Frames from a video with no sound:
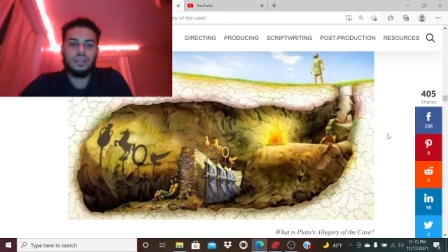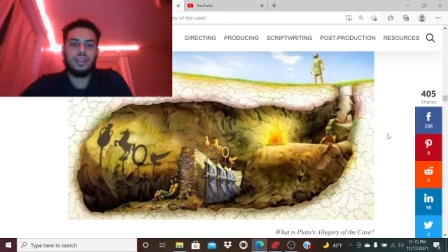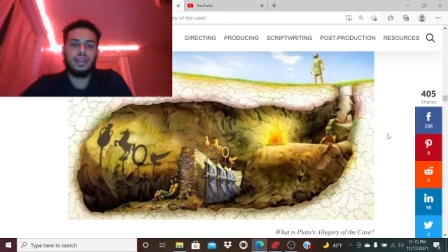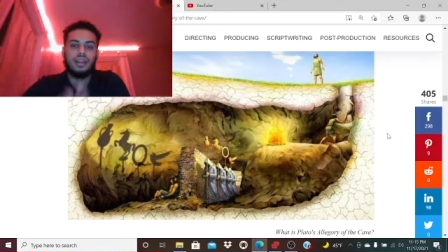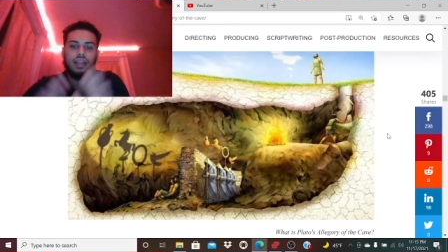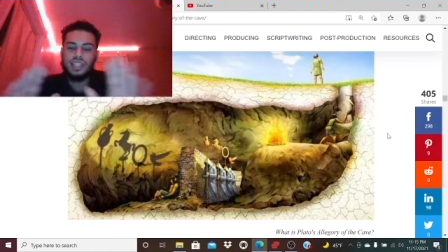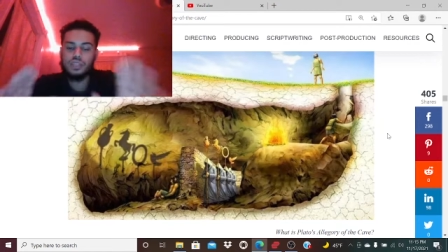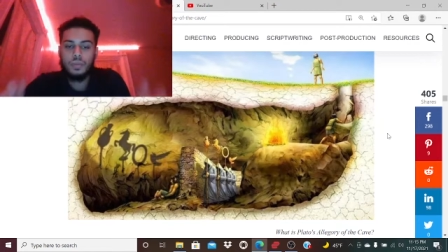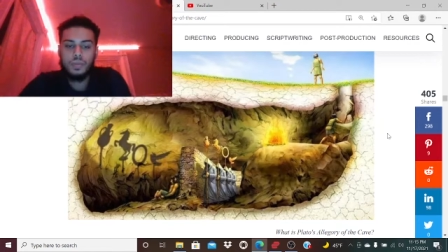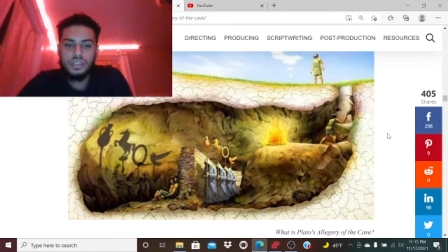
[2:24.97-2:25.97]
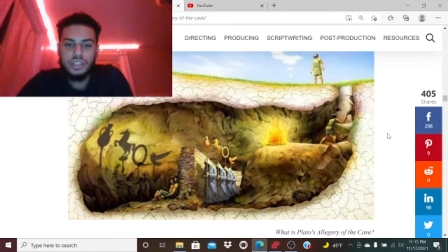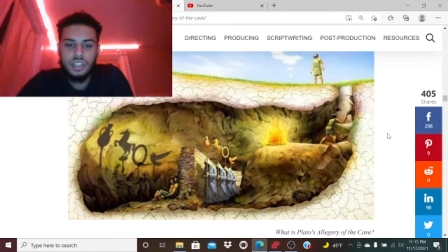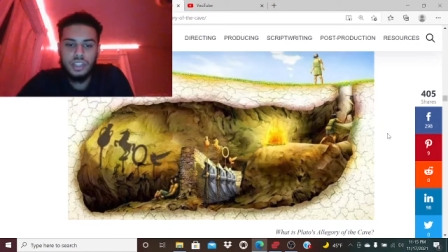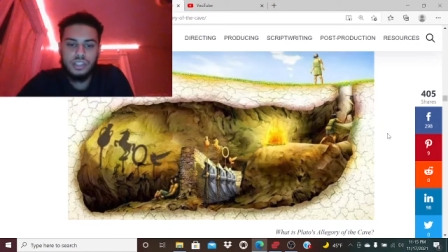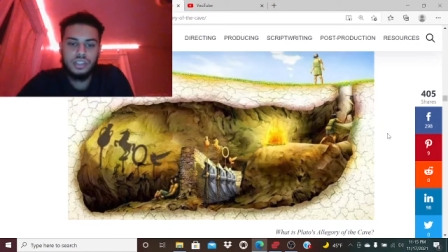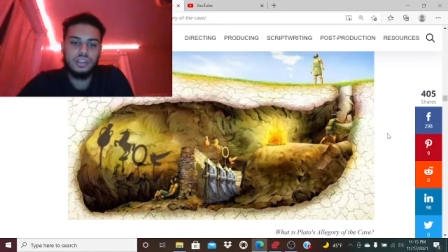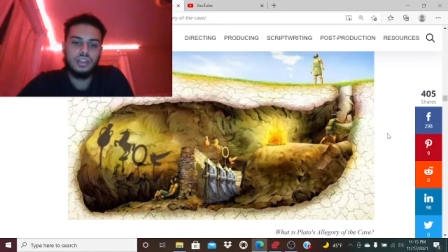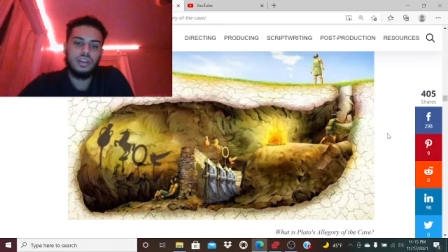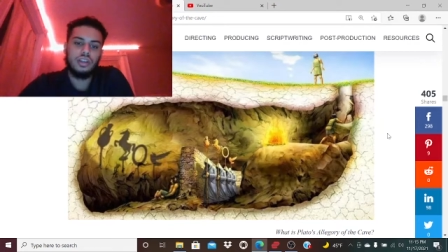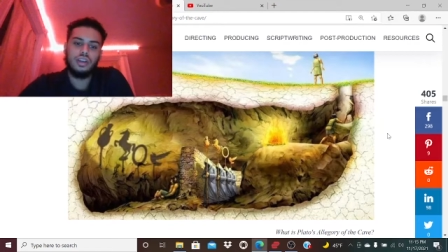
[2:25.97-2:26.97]
in this representation
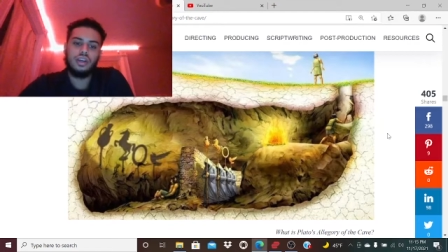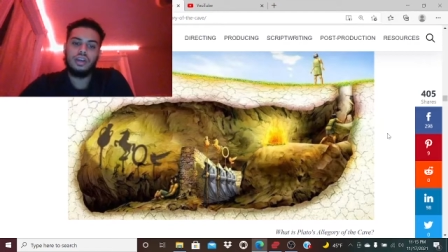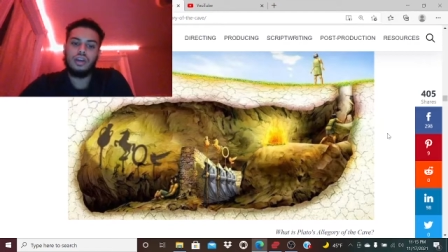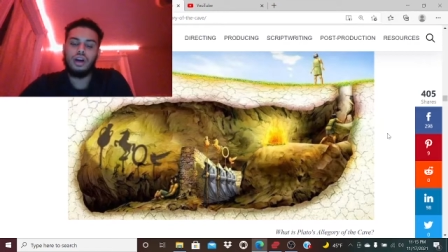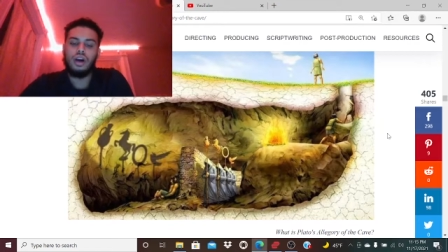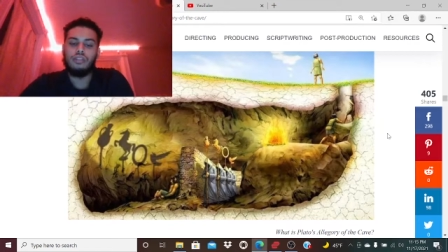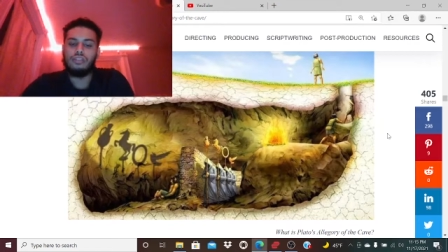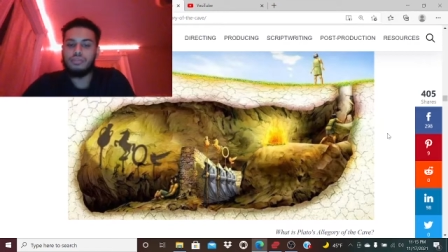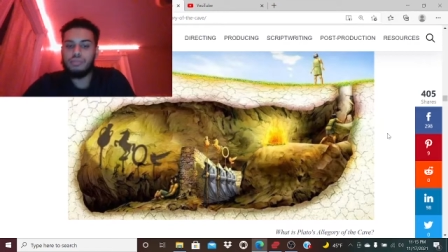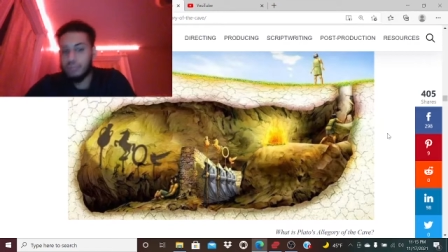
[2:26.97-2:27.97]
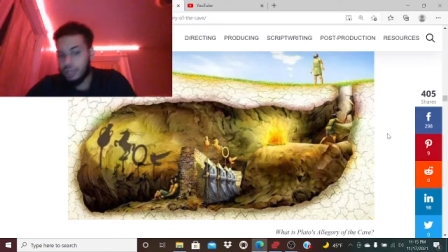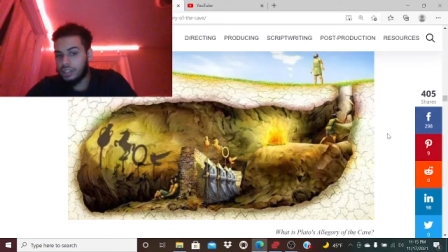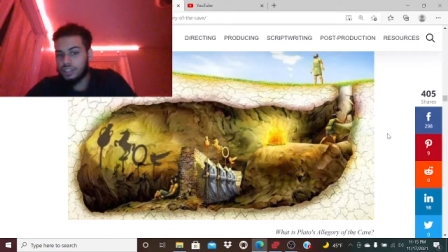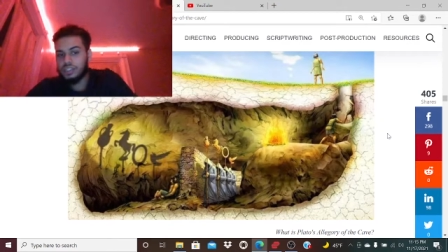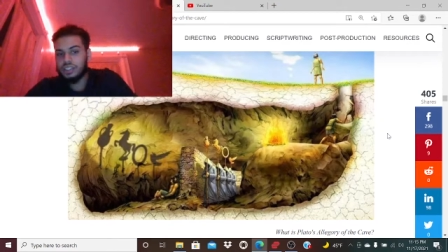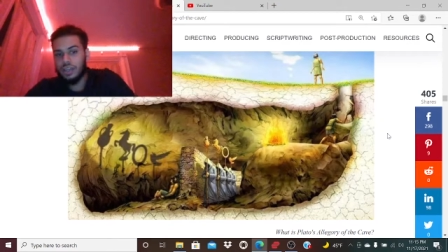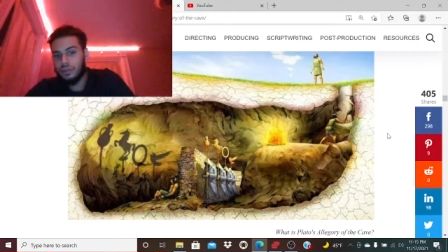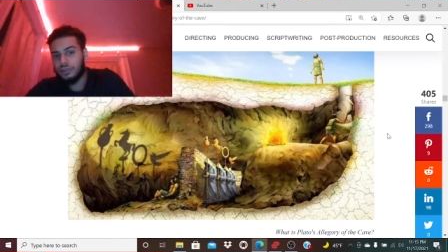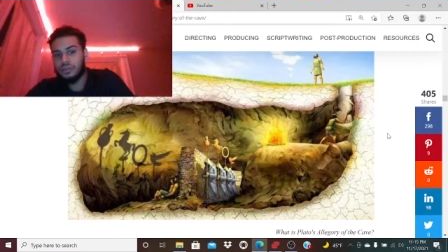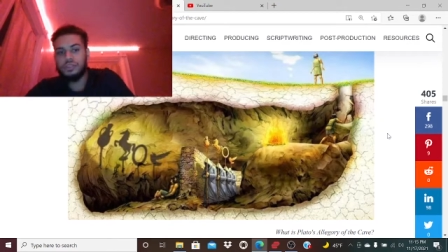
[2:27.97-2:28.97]
of places,
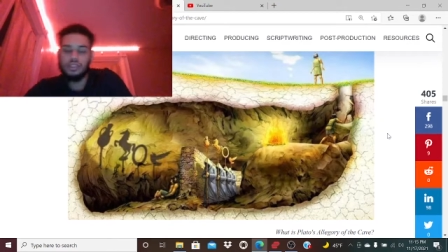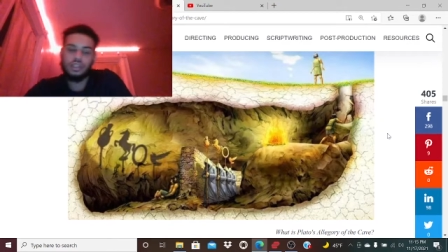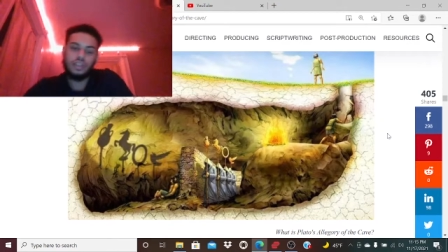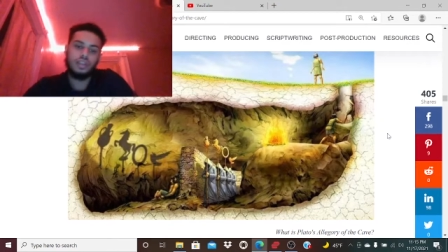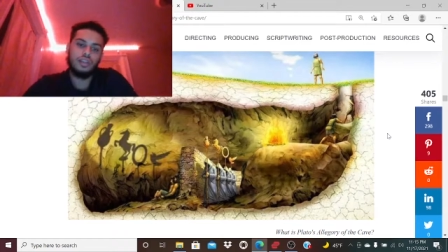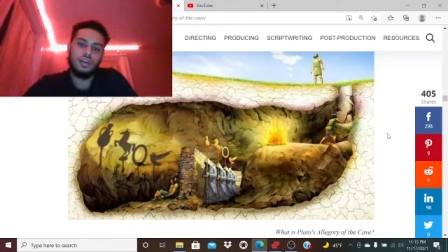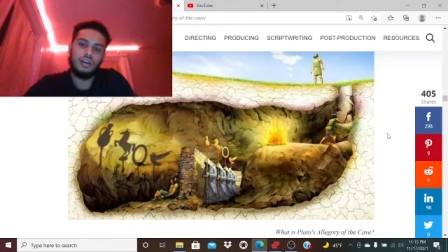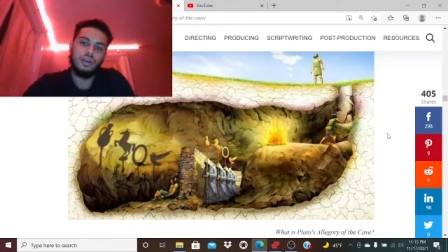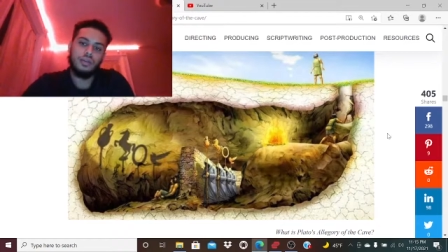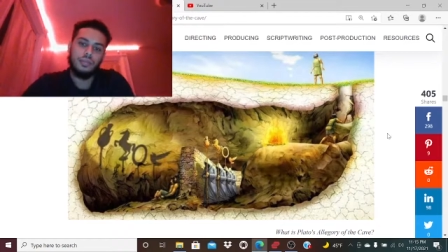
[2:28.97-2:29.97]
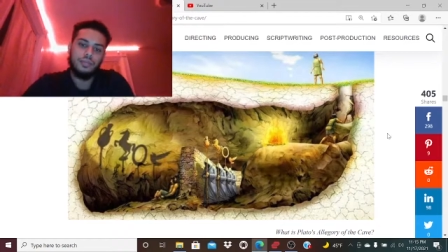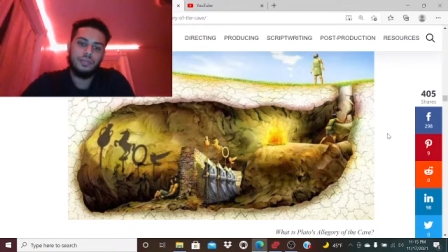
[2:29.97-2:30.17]
characters, and um,